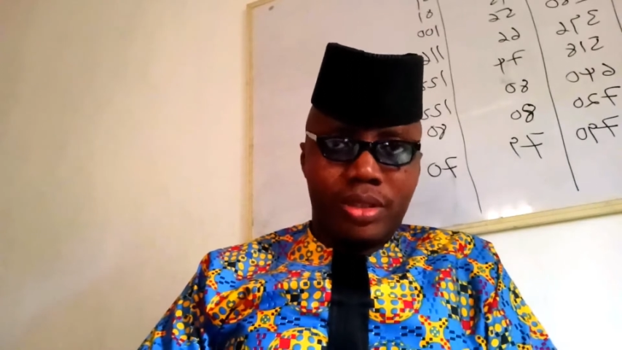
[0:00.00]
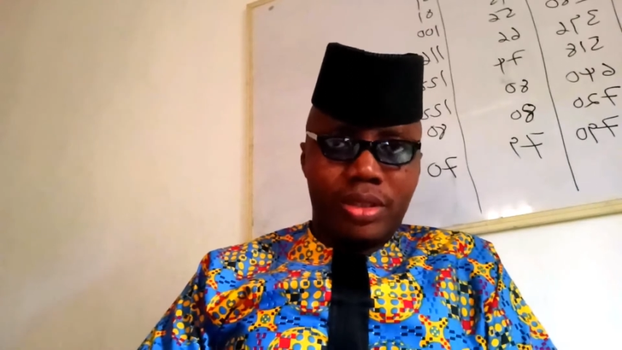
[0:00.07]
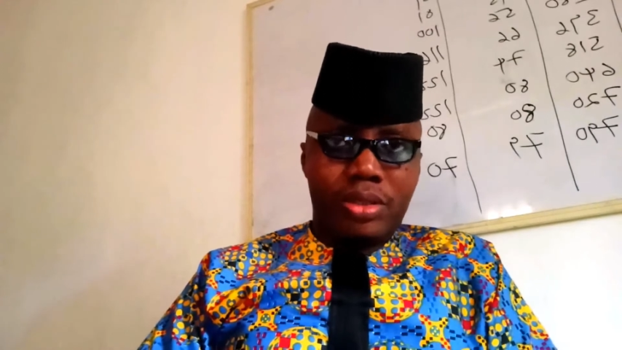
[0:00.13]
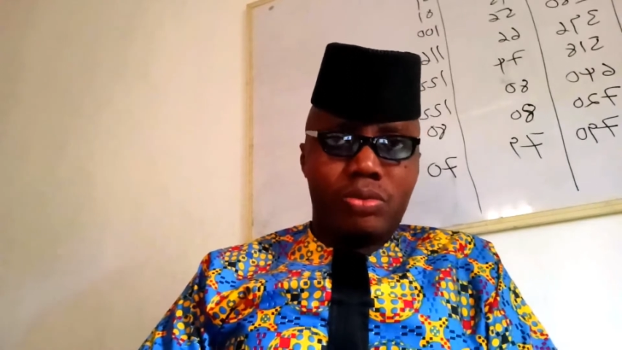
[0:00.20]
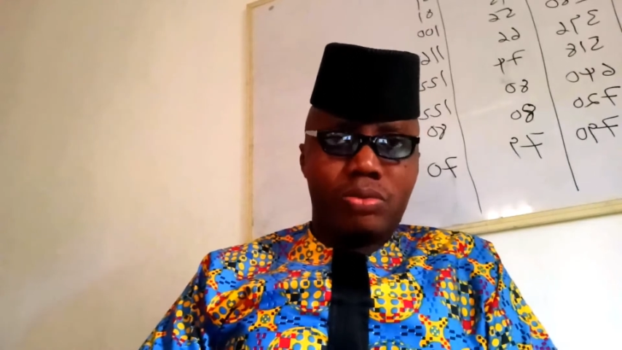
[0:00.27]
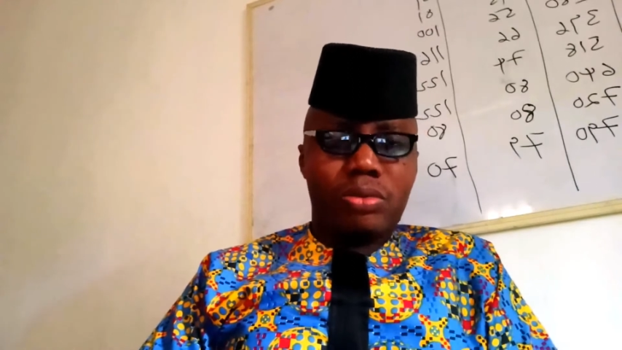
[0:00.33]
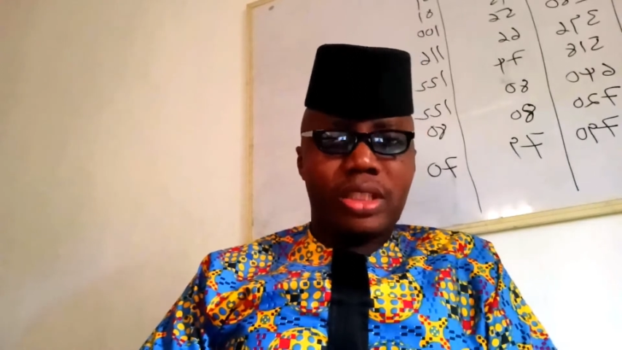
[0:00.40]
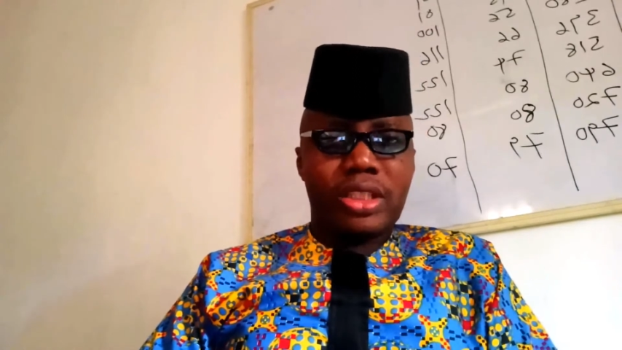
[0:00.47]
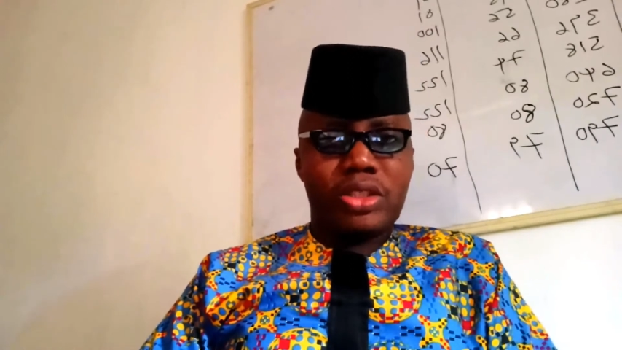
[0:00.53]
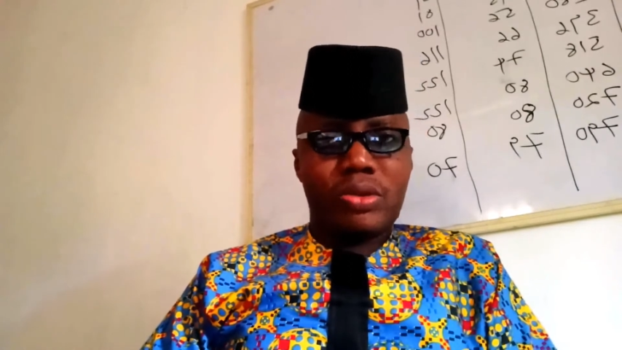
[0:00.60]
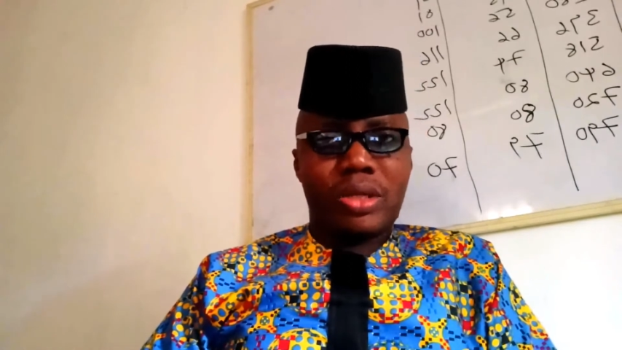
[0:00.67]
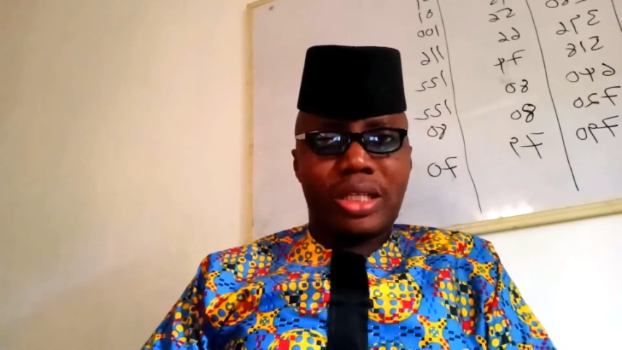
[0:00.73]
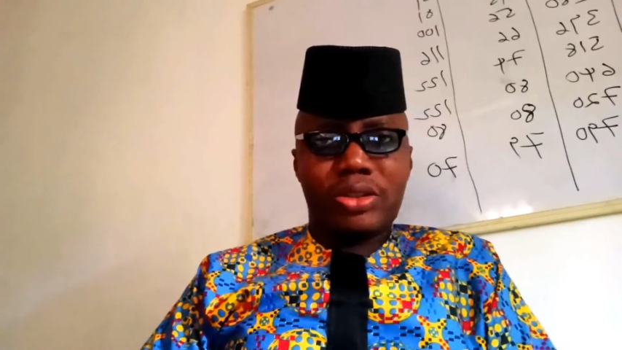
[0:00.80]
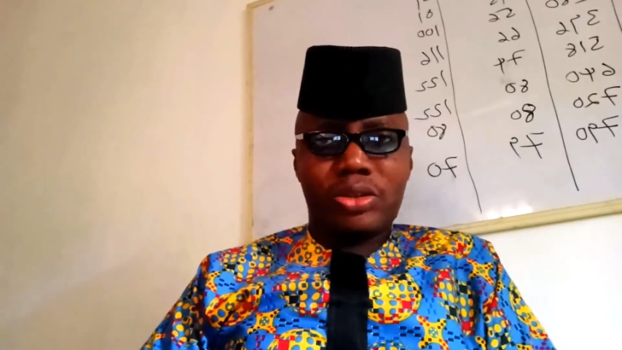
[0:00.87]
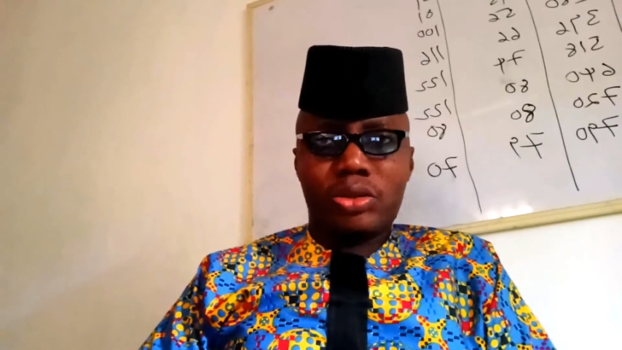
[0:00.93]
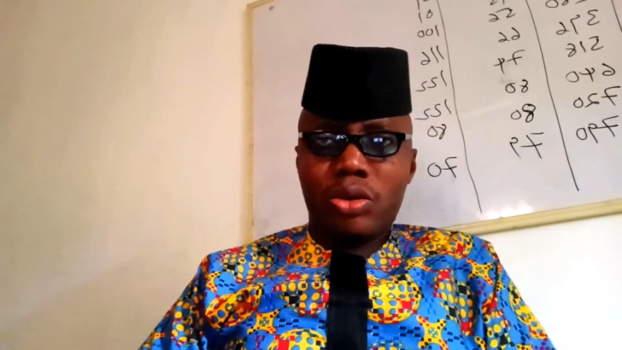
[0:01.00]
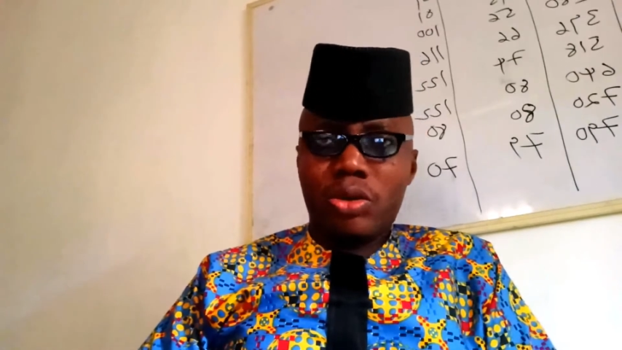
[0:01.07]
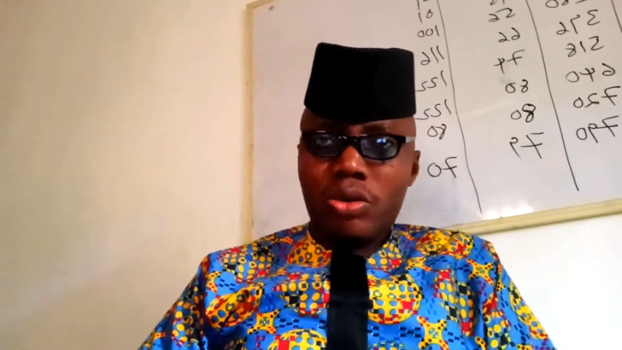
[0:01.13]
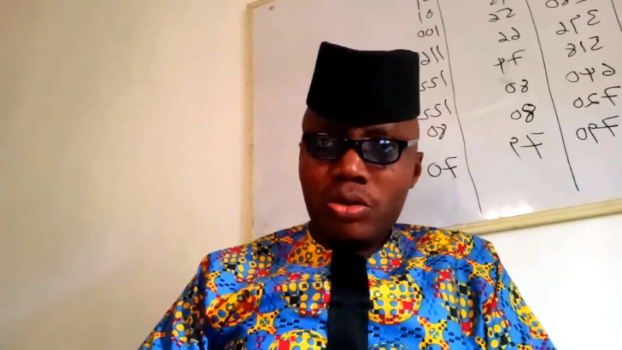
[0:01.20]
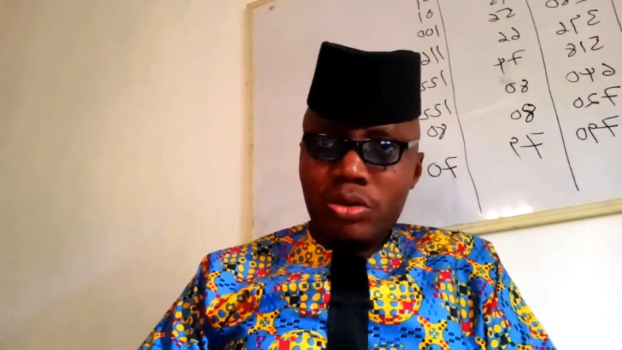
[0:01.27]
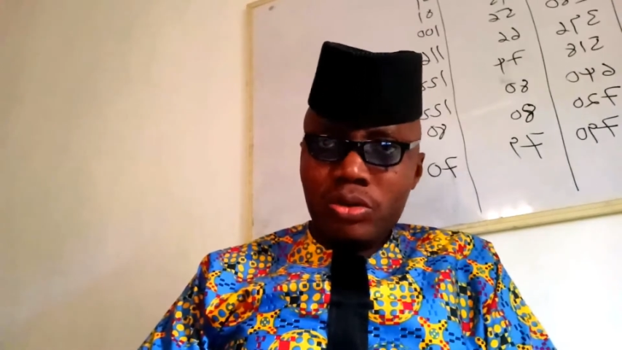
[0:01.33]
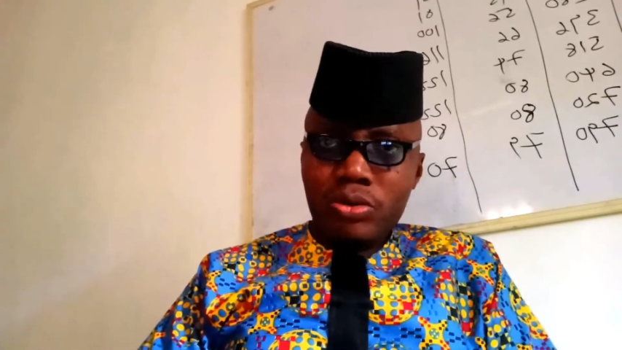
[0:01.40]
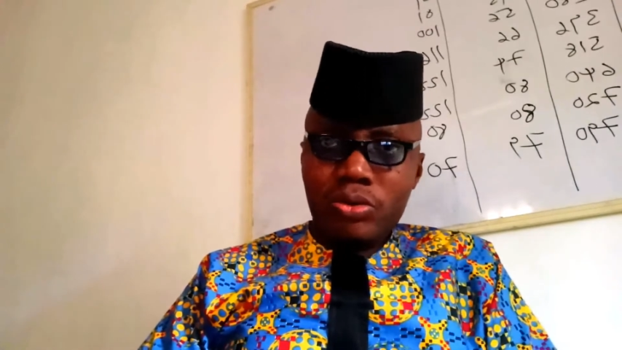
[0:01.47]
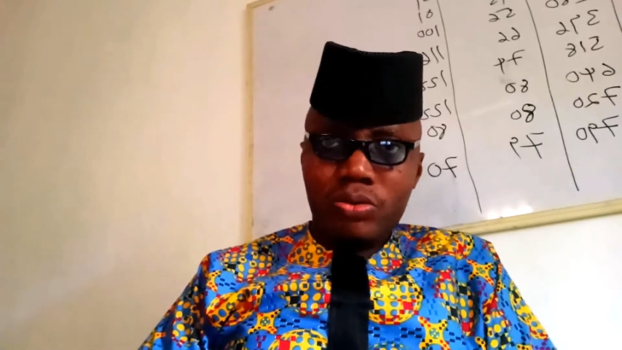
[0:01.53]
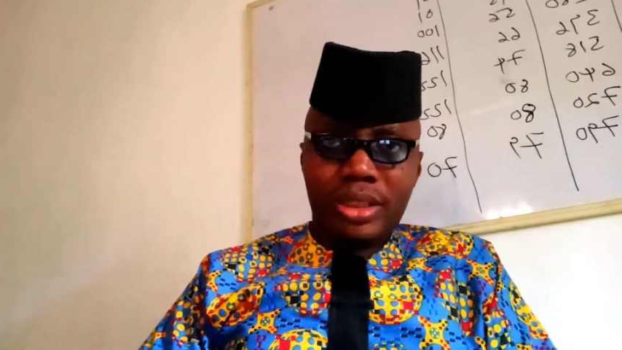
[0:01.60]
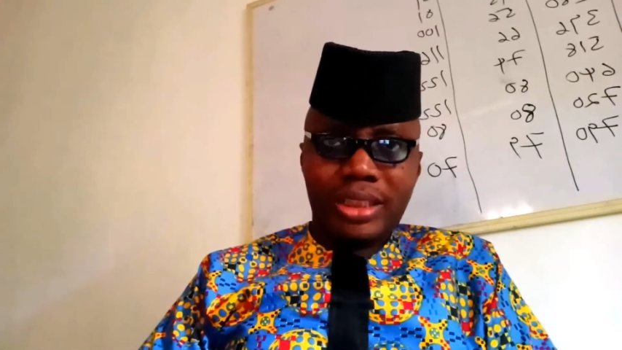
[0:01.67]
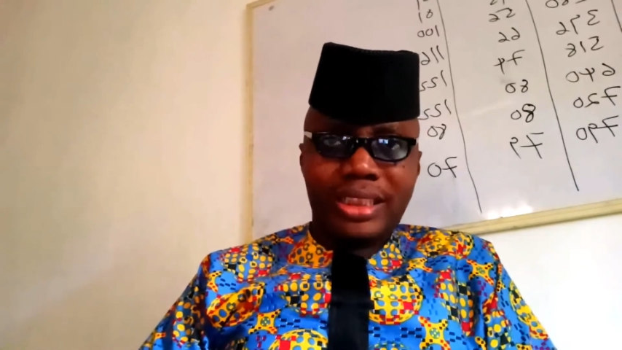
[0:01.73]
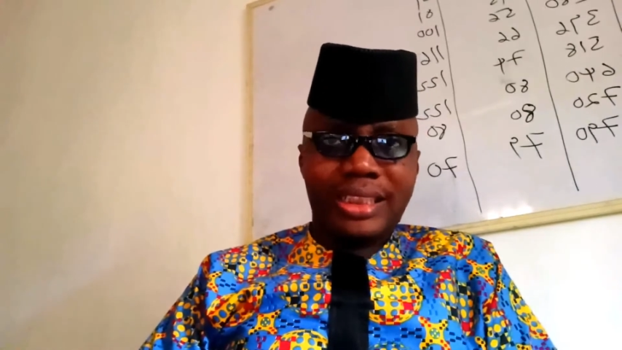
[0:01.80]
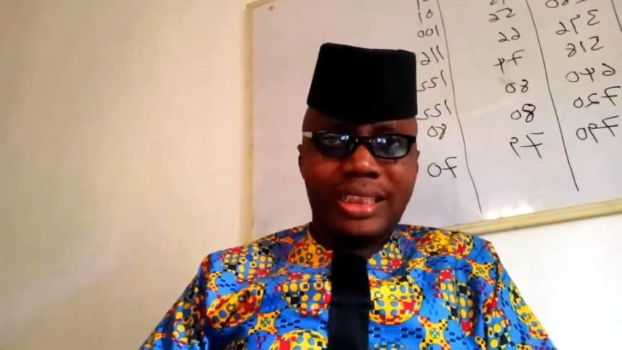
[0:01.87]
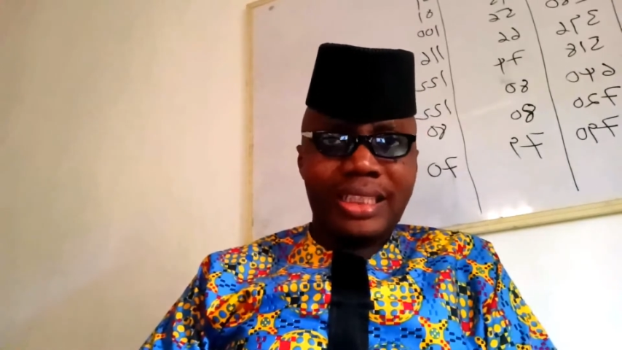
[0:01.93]
When you are done with
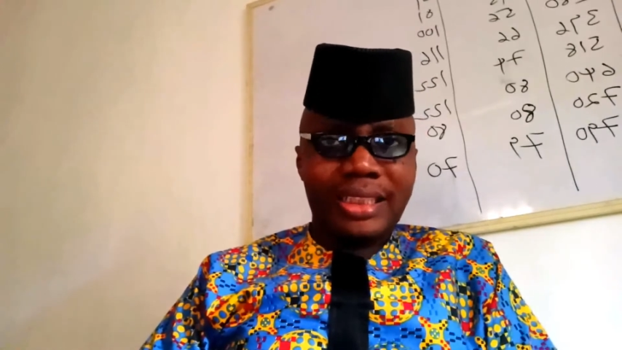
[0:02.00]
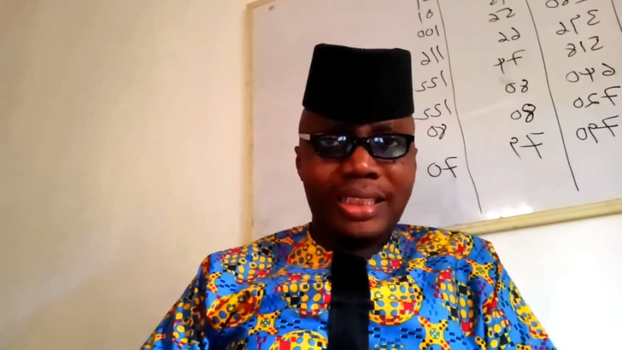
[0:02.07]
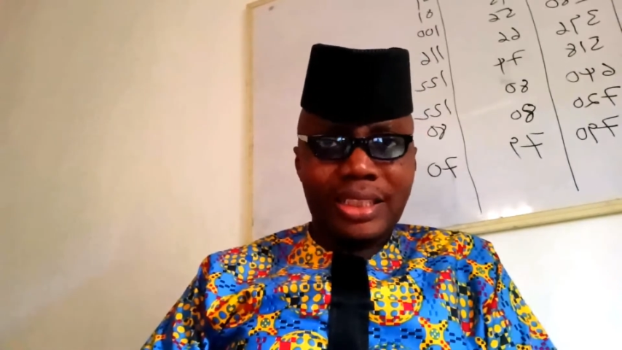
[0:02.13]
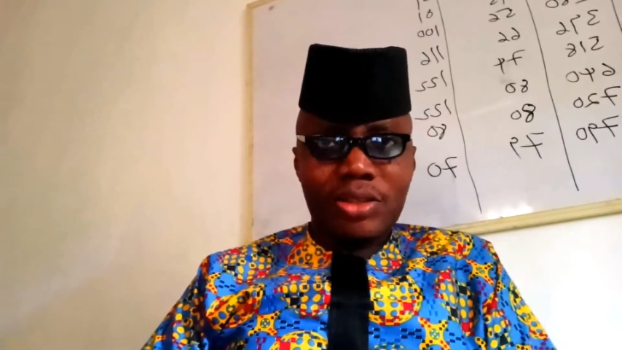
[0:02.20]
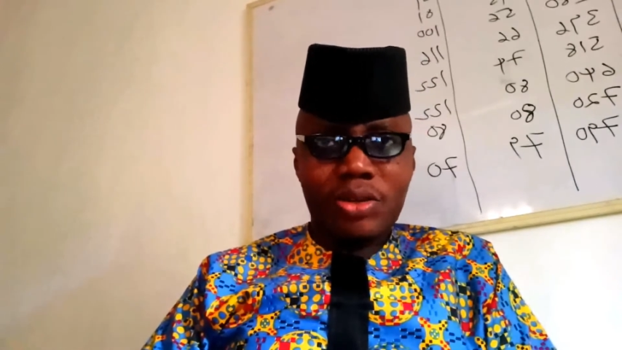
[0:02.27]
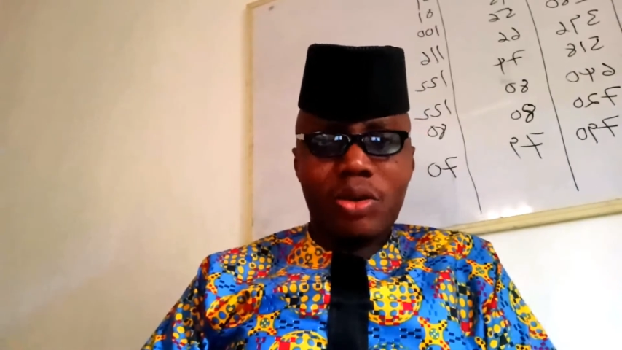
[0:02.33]
stating